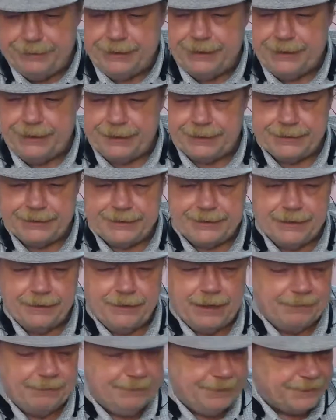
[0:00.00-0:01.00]
And so
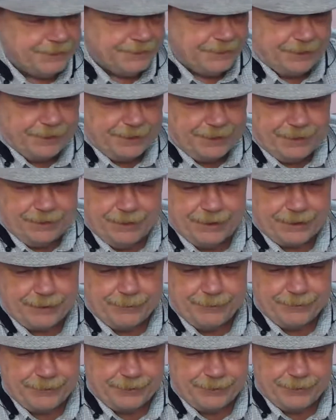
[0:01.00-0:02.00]
I've just started calling
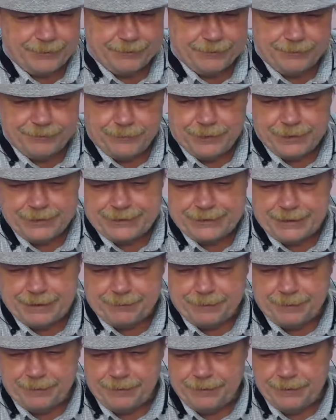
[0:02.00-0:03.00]
him with a Google Voice
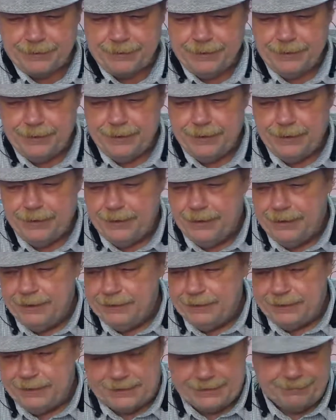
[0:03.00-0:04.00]
number
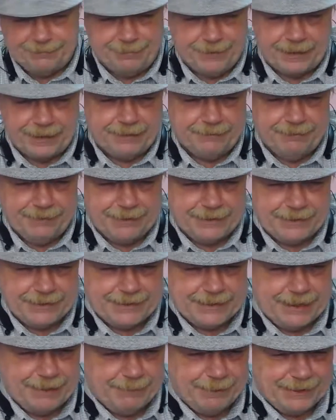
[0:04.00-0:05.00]
that's effectively the
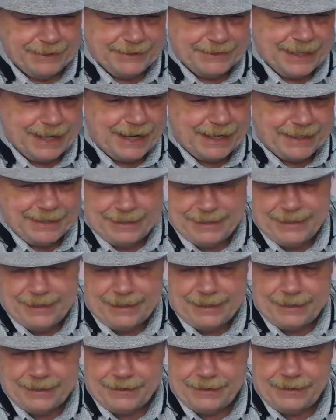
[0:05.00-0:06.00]
same exact
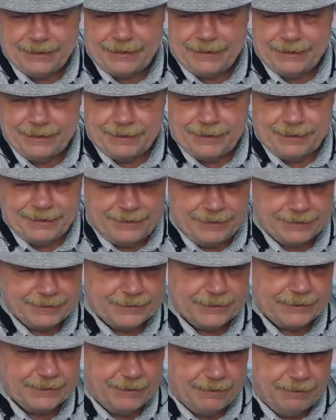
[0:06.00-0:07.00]
thing, that it
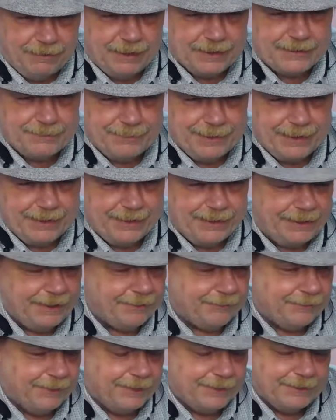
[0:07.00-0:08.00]
doesn't cost me anything.
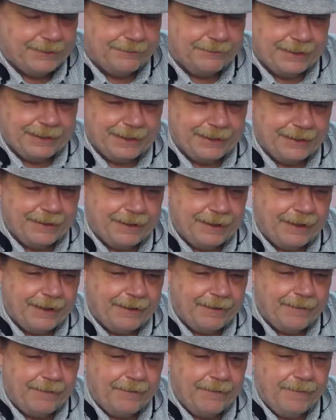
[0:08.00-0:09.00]
It runs over the
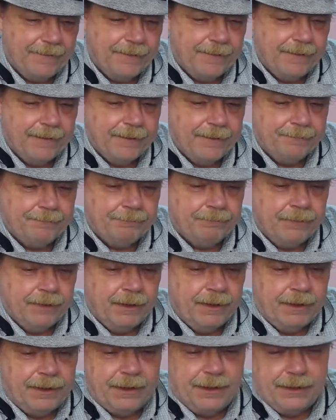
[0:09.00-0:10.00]
internet,
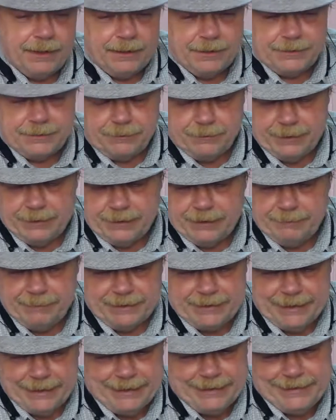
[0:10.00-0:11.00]
and its only
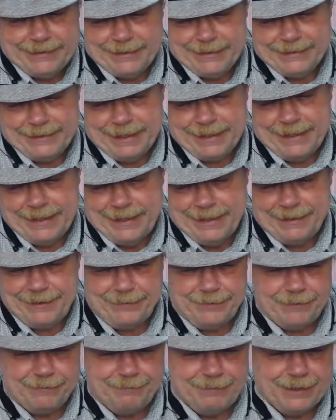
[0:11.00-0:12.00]
limitation is I can't
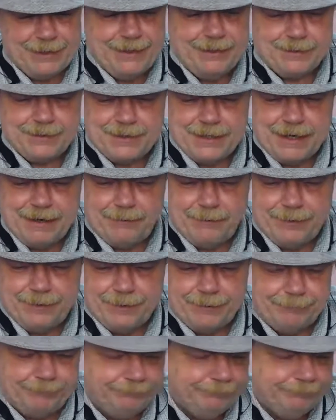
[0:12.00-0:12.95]
do a video chat with him.